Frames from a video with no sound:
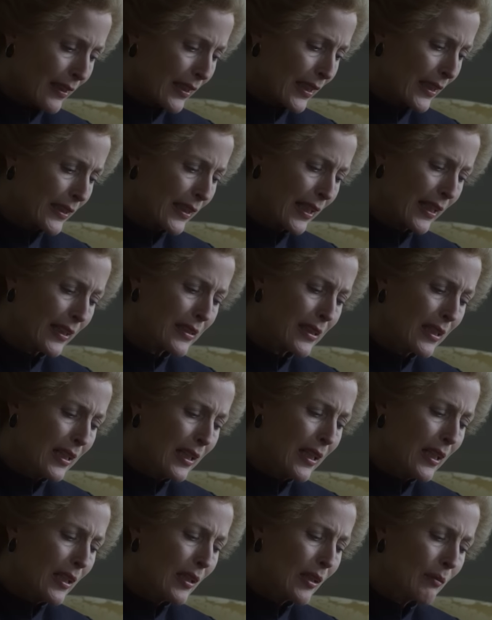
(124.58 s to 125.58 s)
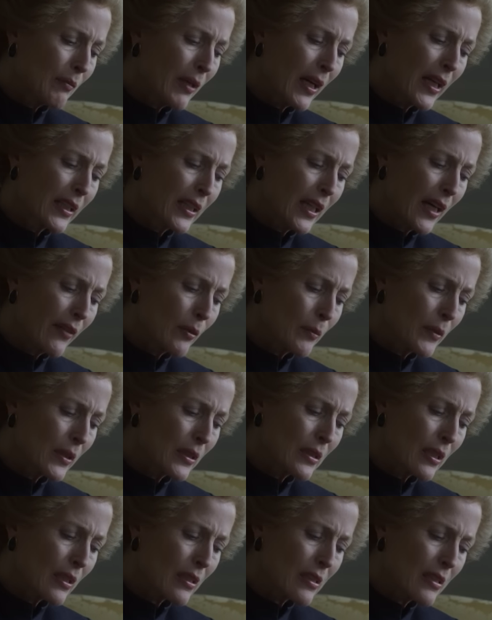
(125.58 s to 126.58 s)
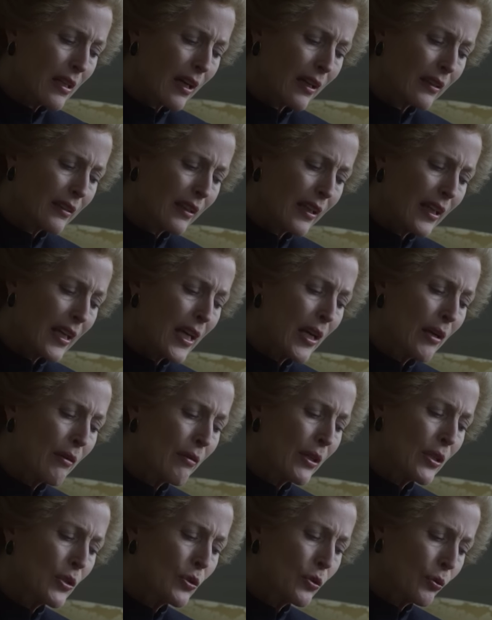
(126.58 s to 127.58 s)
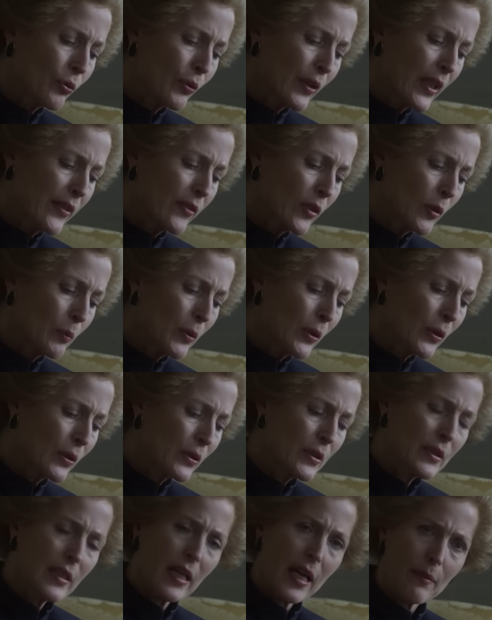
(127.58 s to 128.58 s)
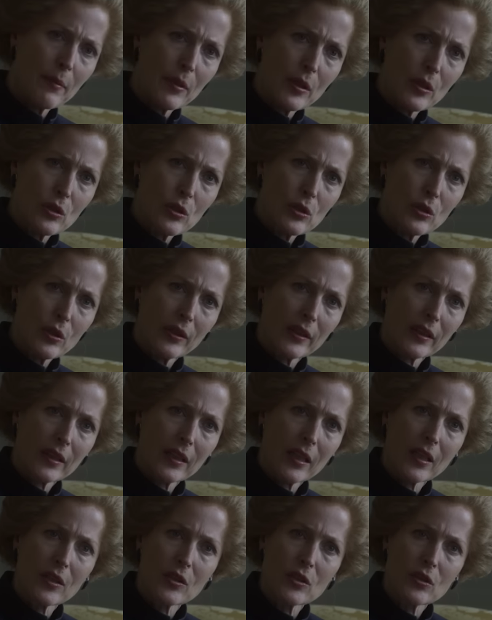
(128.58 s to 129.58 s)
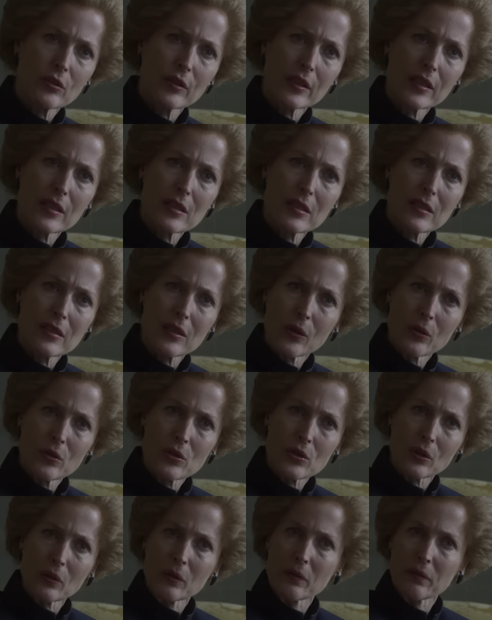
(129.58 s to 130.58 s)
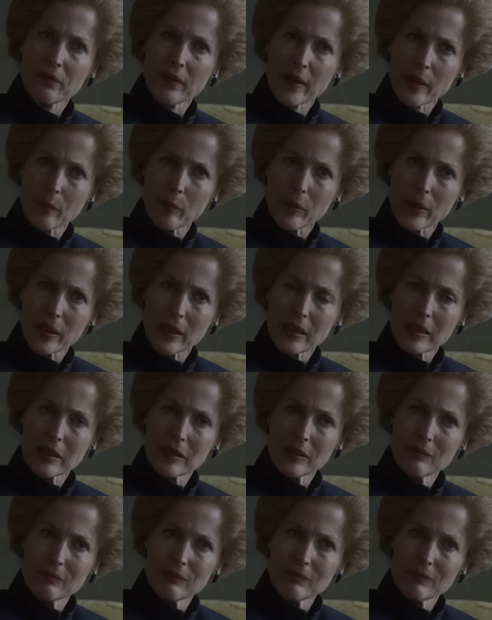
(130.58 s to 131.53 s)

and that my government has done irretrievable damage to the country's social fabric.